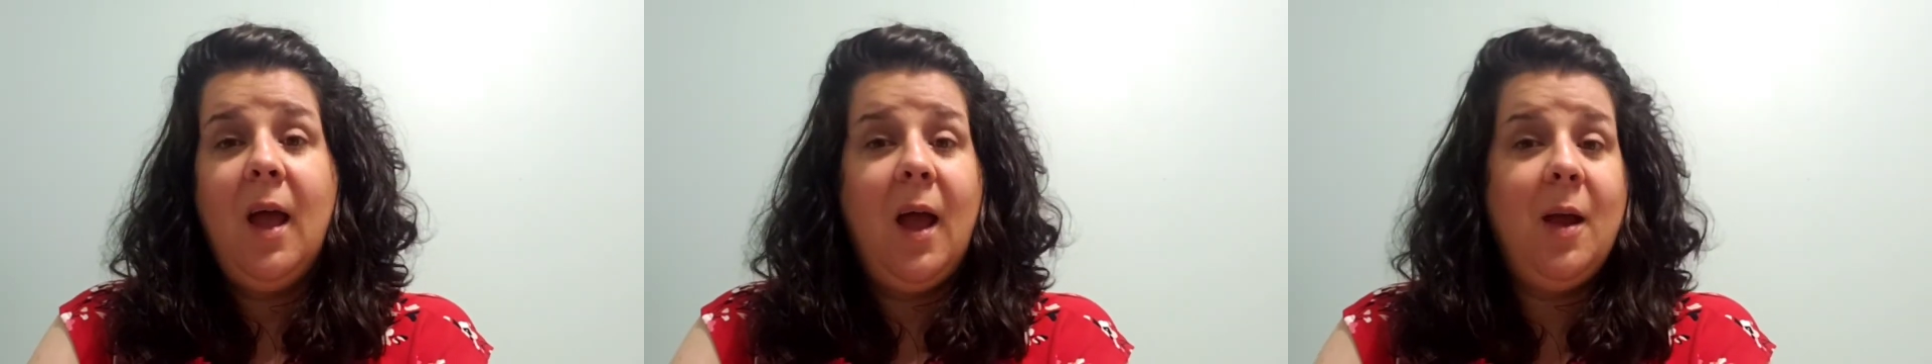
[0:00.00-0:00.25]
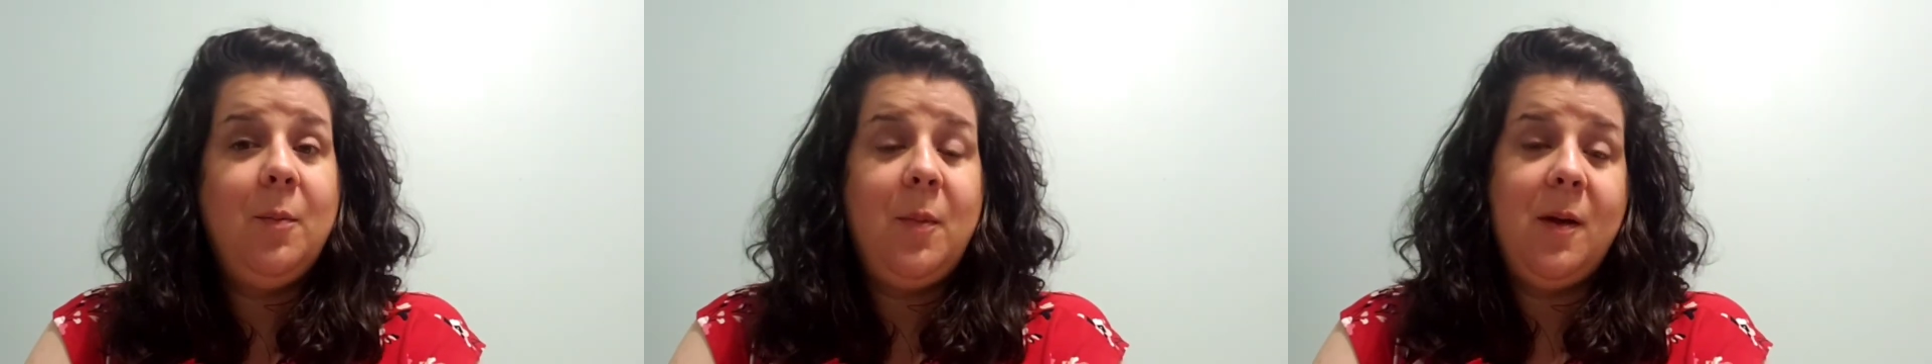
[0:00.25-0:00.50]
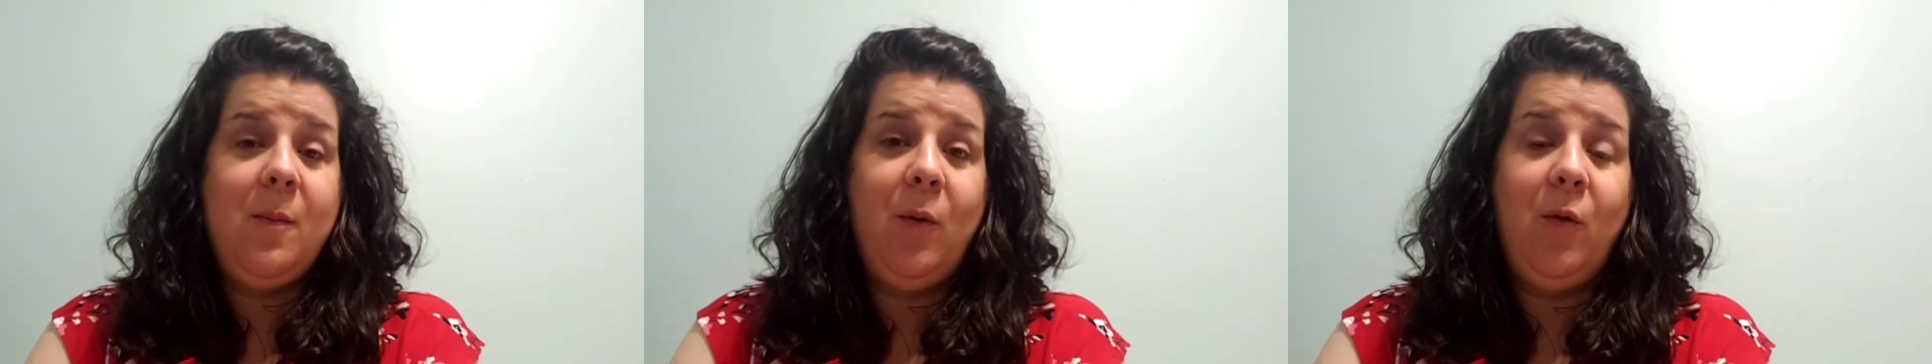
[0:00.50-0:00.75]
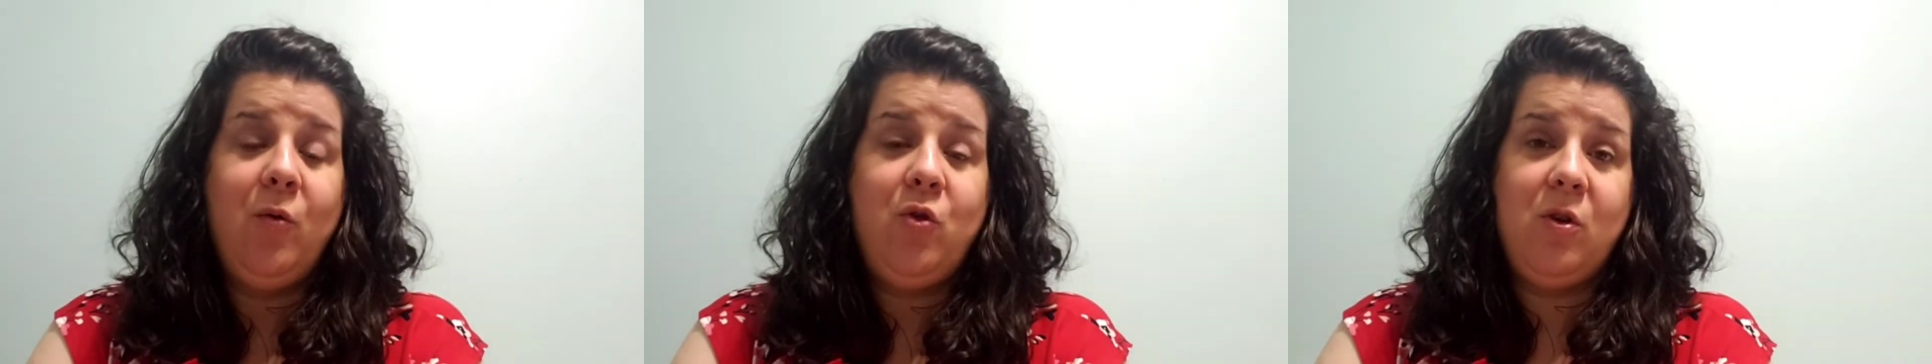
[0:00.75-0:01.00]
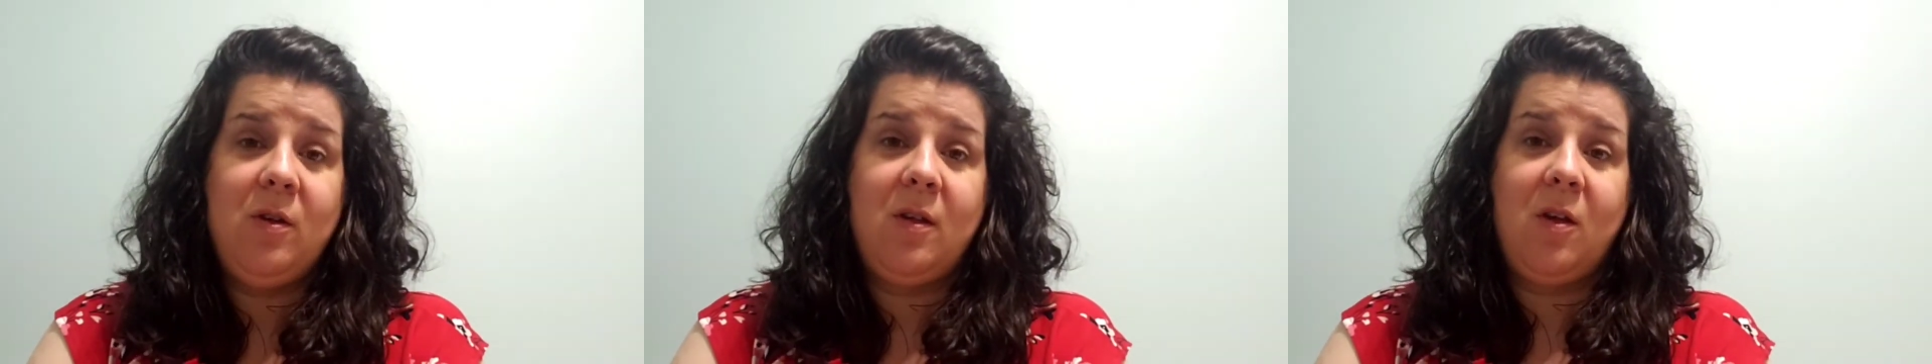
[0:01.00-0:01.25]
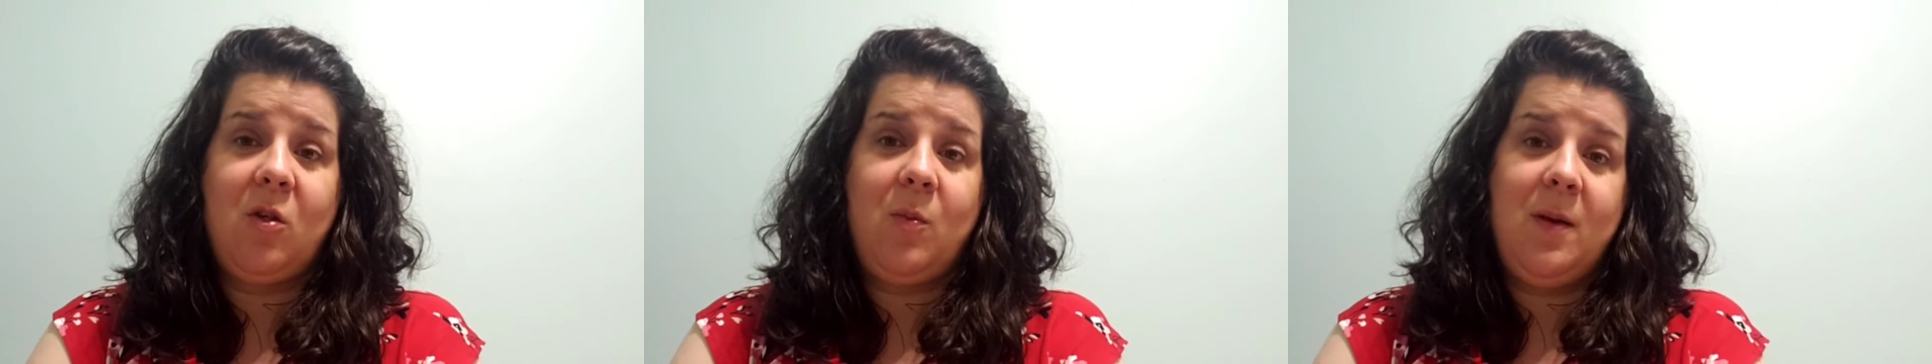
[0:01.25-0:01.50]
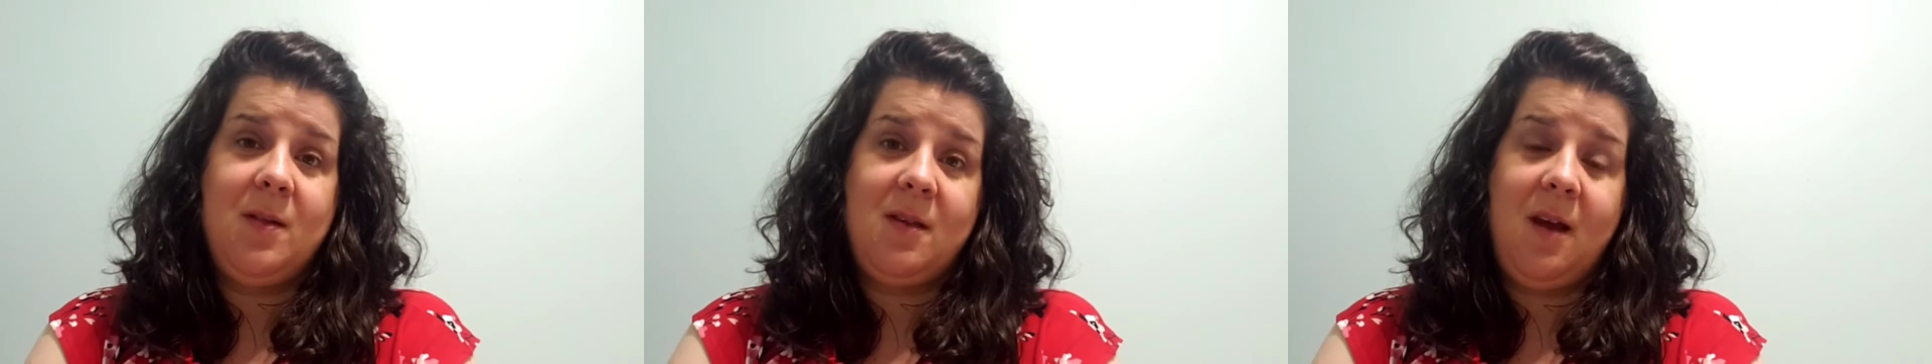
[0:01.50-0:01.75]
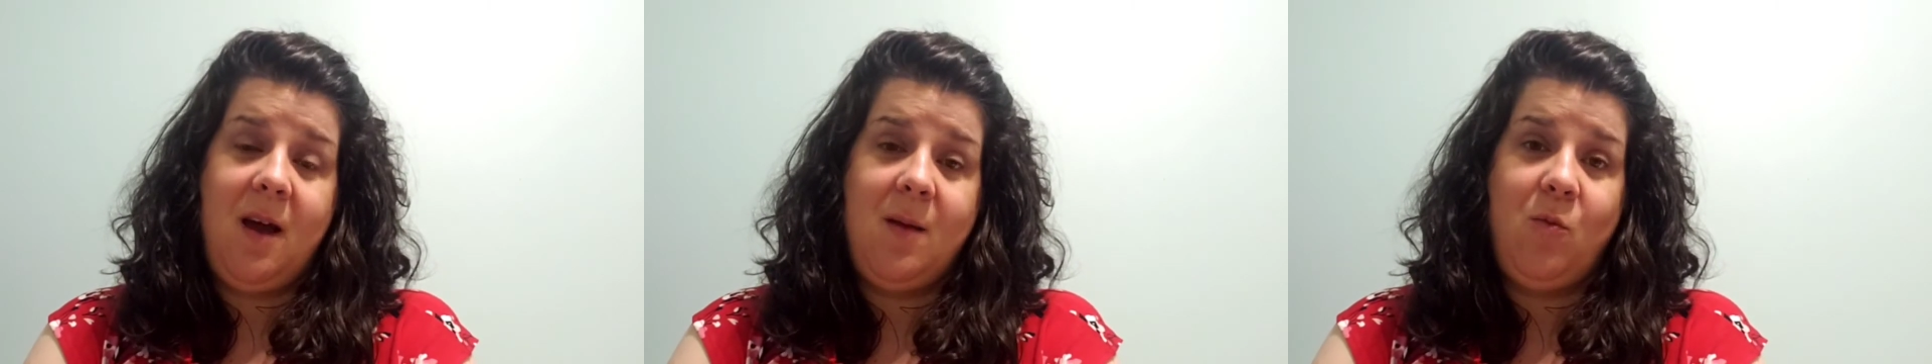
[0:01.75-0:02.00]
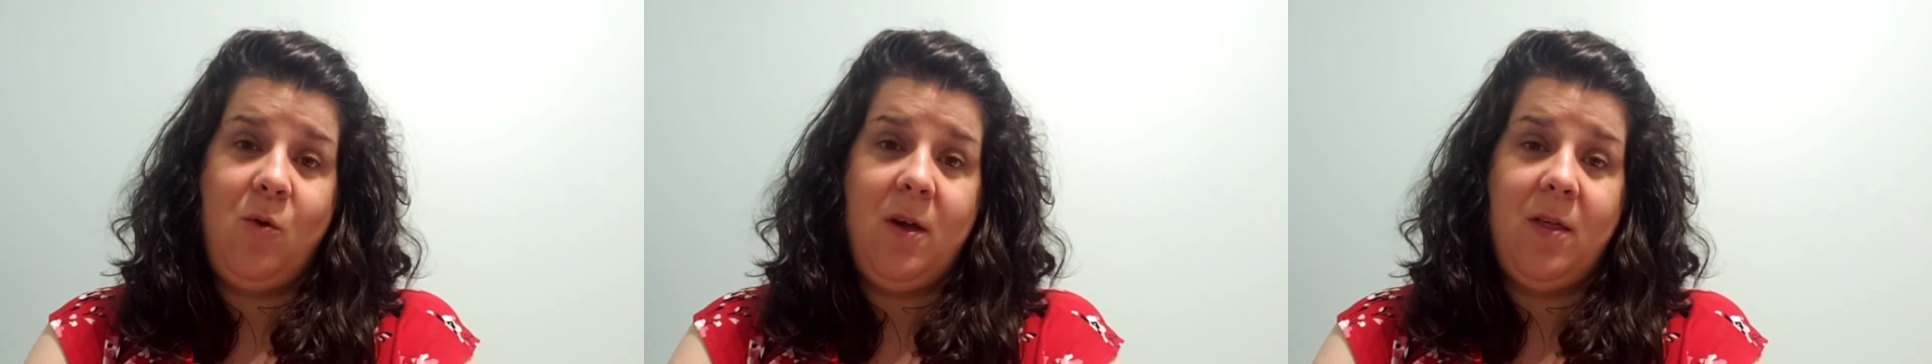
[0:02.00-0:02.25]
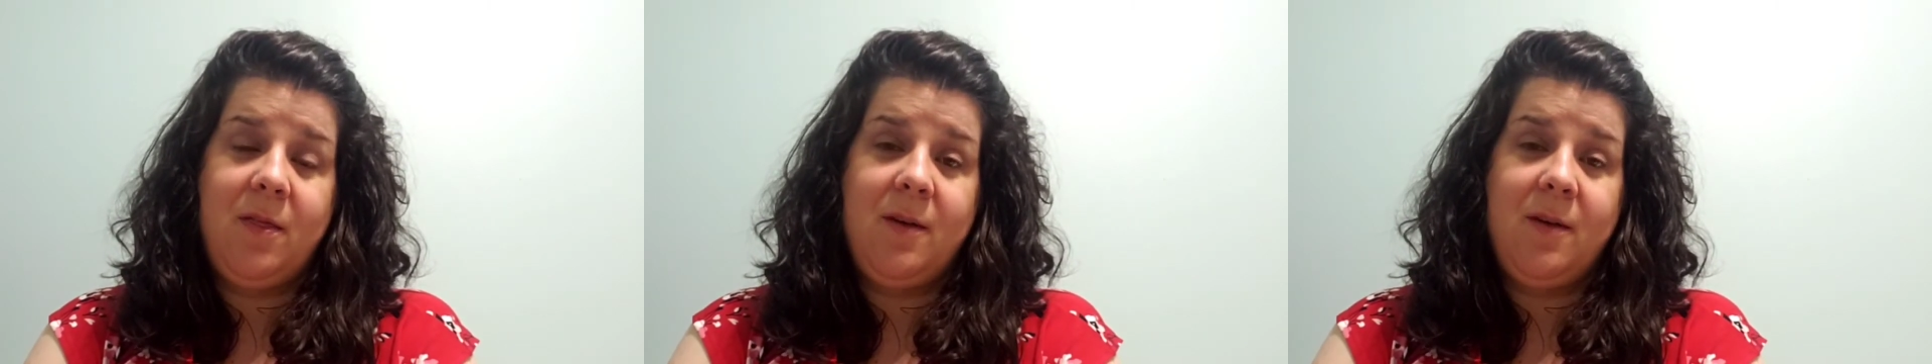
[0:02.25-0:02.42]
and people Jesus spent time with.